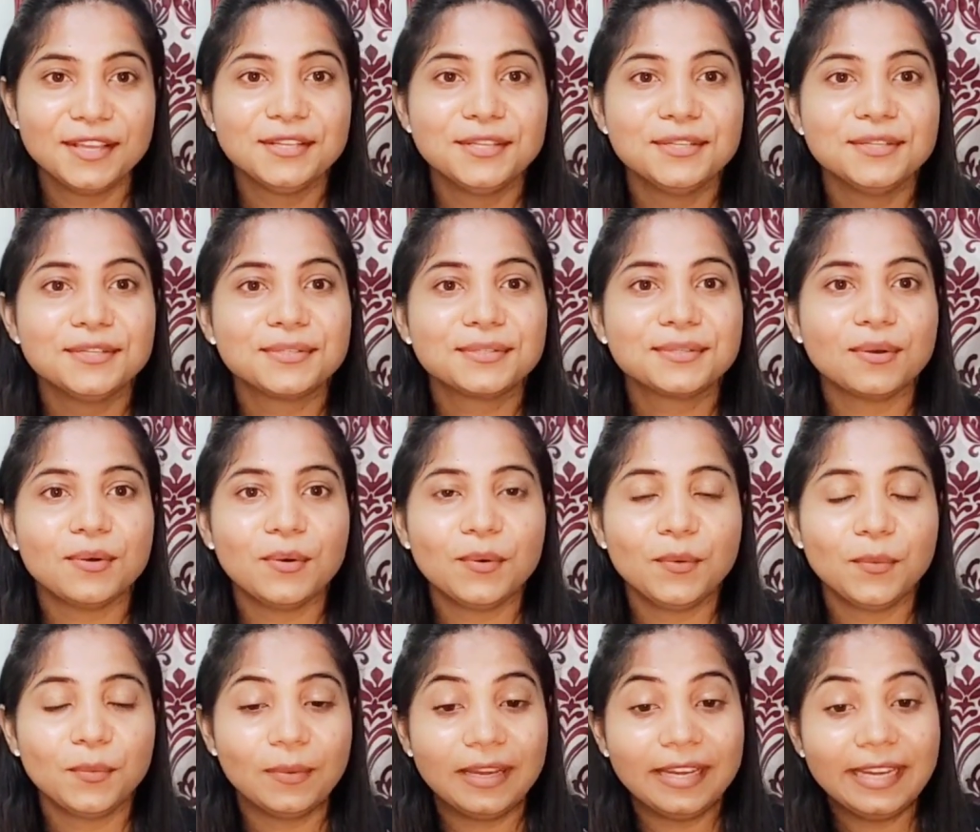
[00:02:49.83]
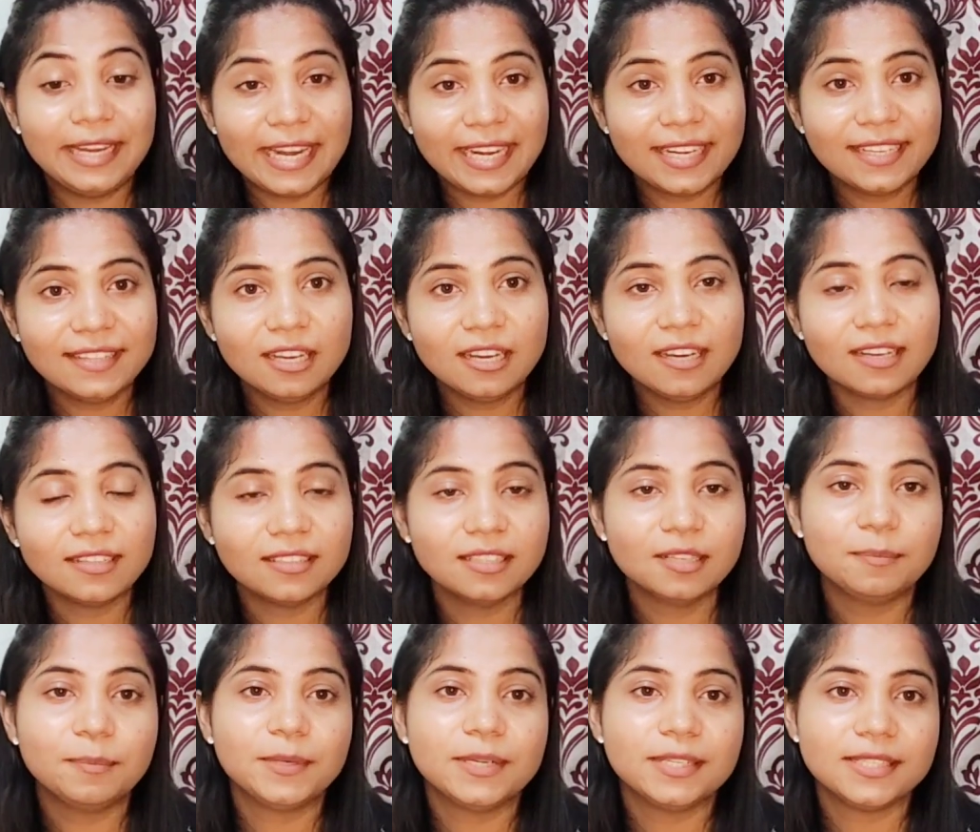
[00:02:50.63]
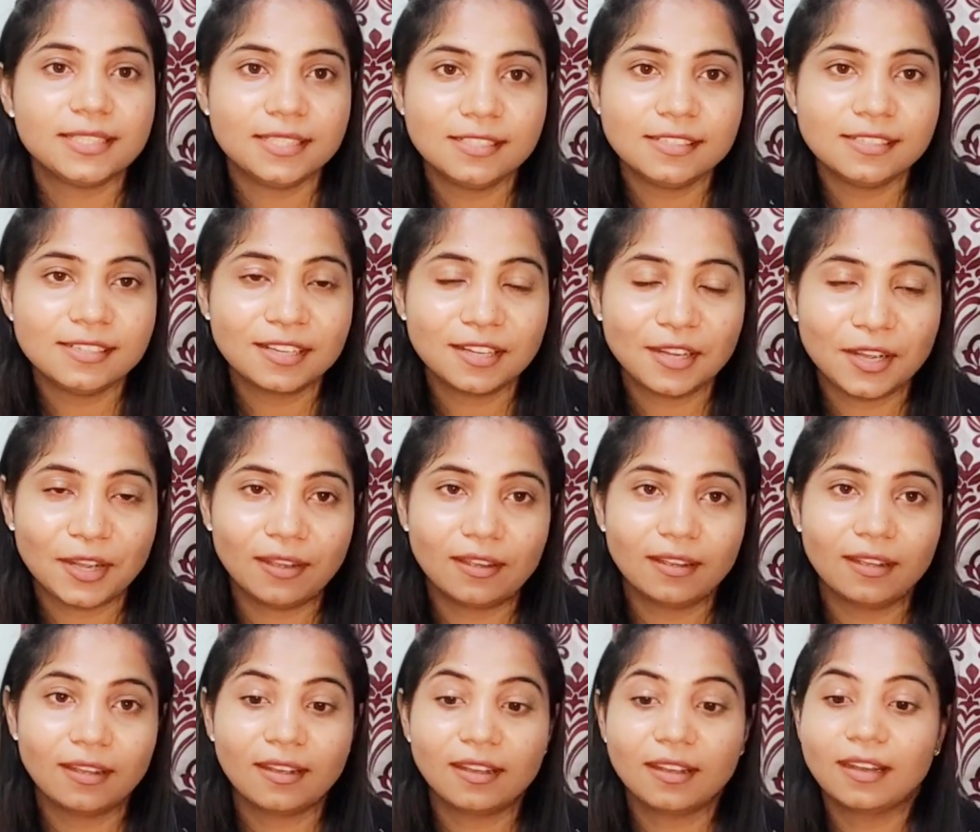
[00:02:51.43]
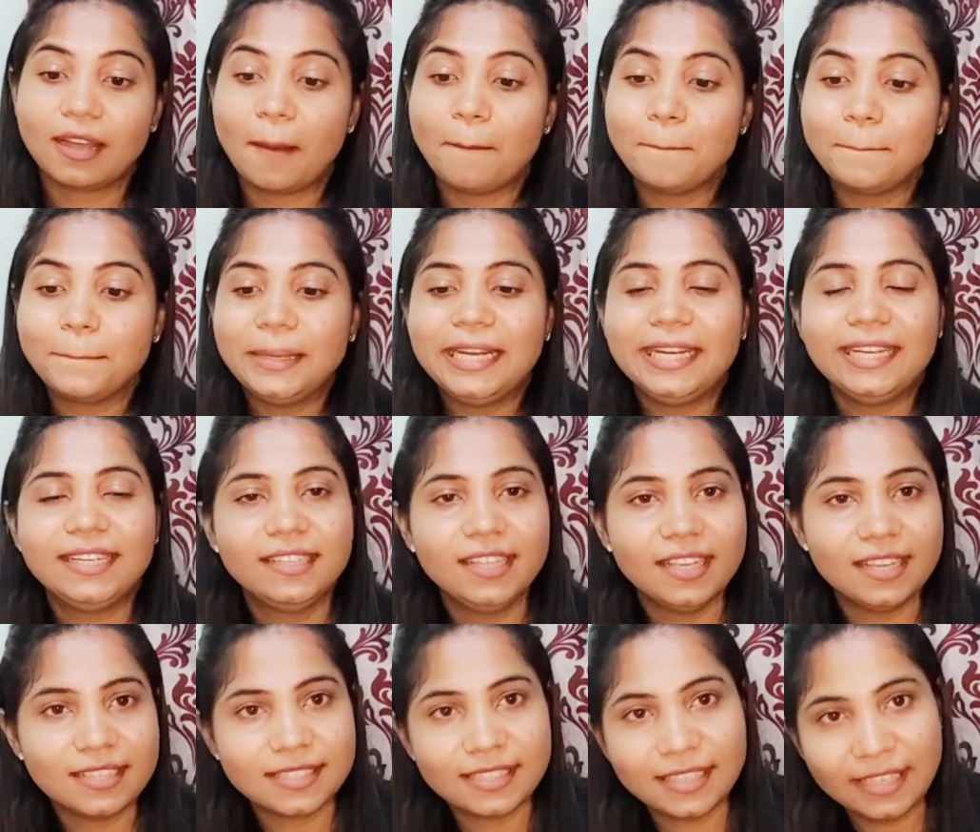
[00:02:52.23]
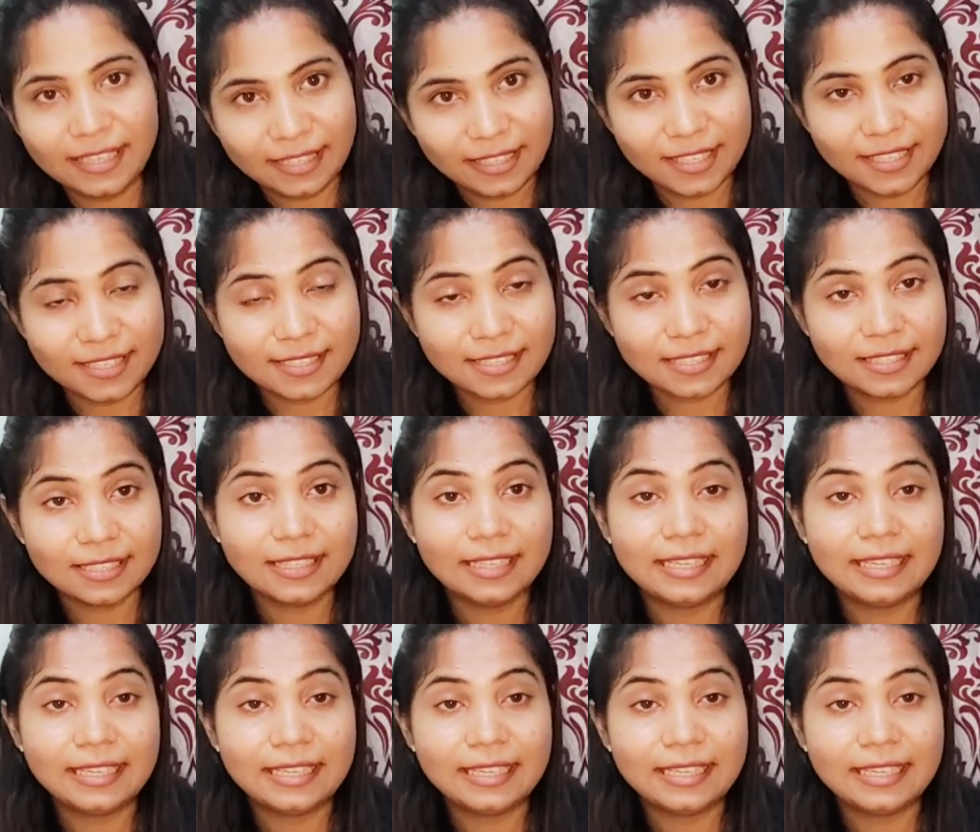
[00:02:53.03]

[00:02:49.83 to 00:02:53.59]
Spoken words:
So let the other person complete their sentence.